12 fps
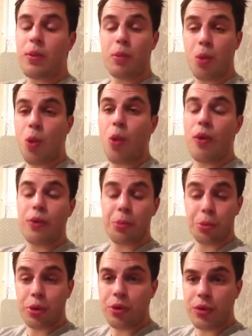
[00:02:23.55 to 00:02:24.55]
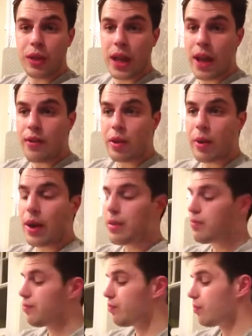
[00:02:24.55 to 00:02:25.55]
more of a proven heavyweight
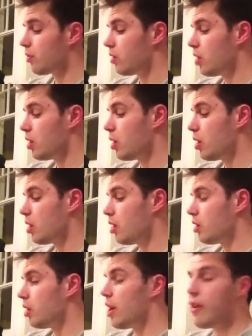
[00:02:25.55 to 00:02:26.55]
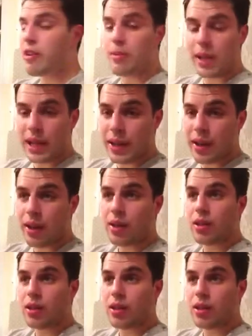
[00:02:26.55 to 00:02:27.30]
than Eric Molina.